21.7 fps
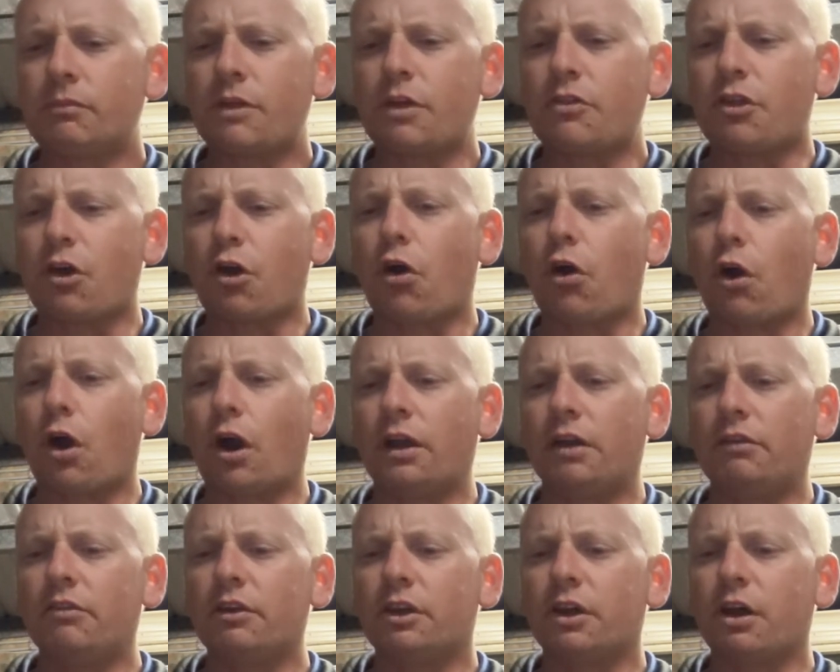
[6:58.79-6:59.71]
the
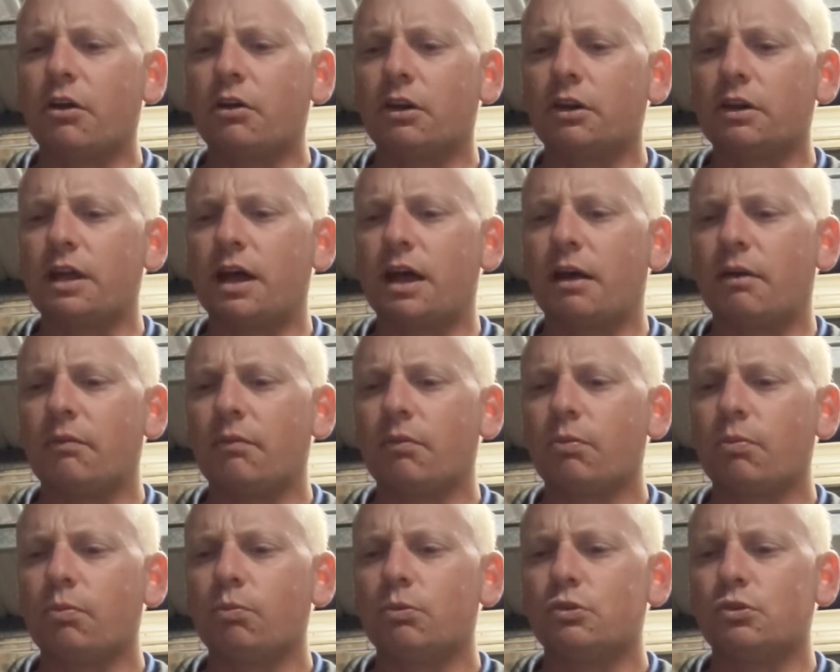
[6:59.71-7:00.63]
height of the coconut
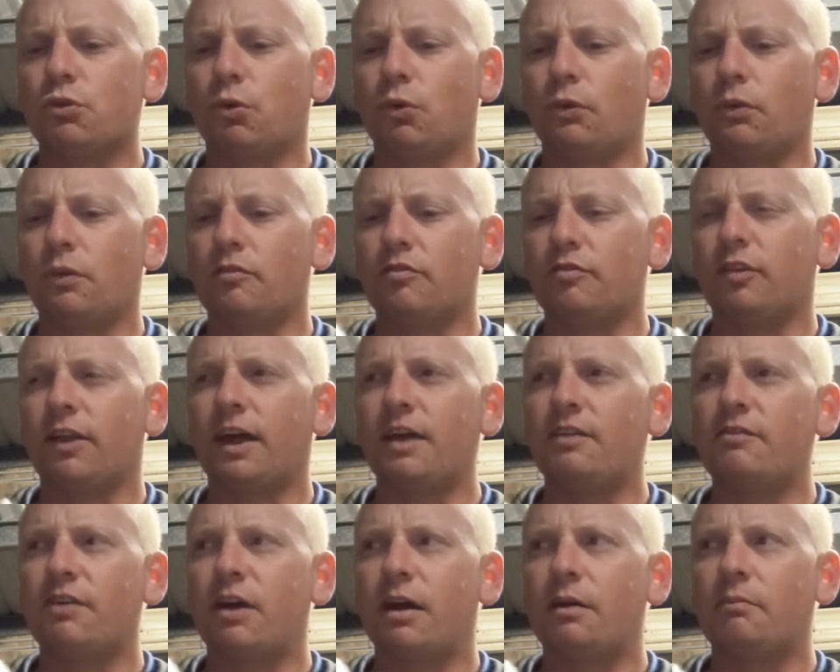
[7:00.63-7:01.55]
was all in the
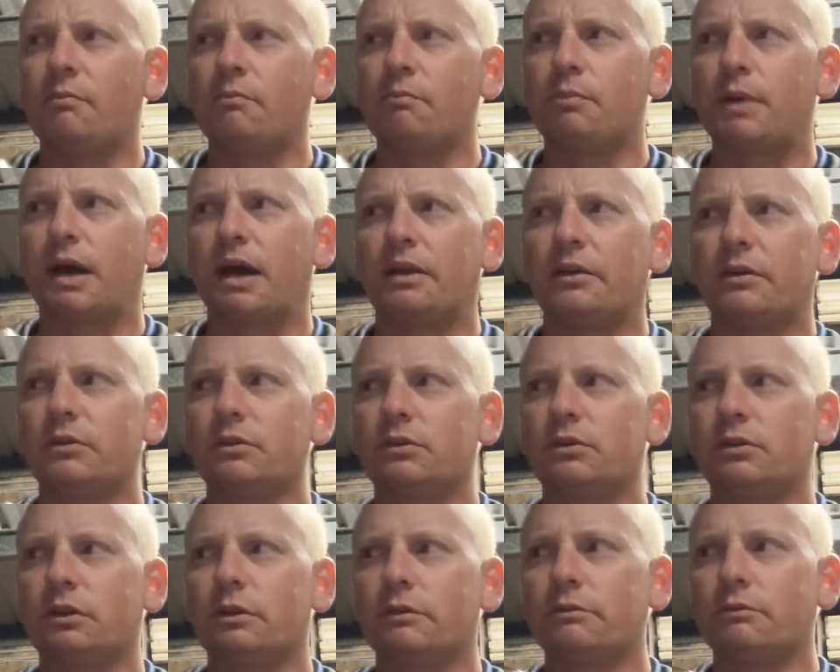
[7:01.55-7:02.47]
flavour, but
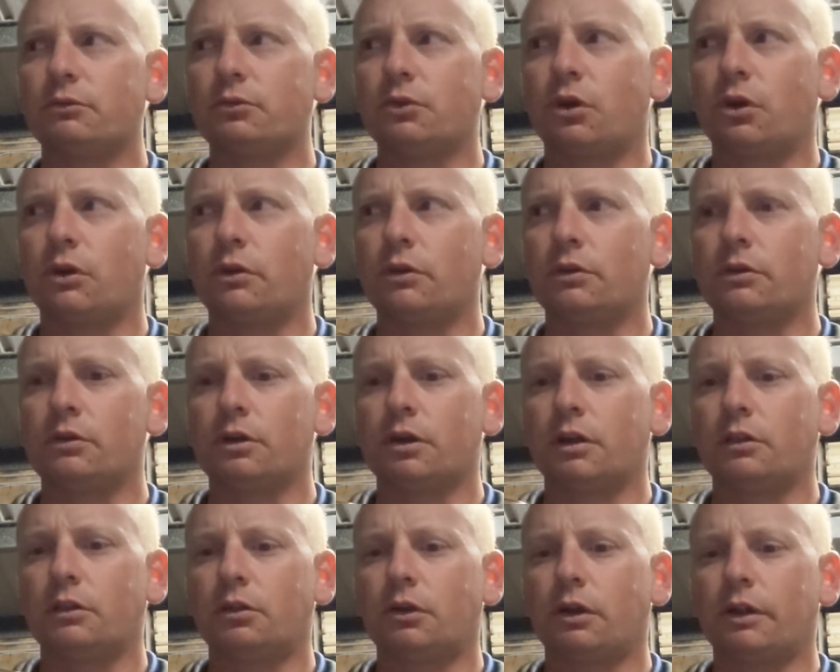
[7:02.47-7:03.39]
not
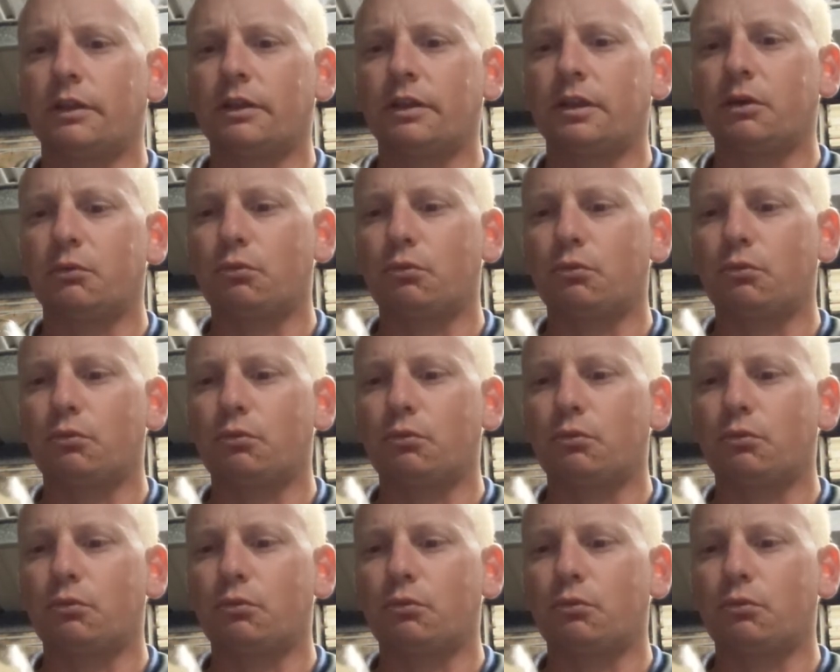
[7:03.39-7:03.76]
a lot in the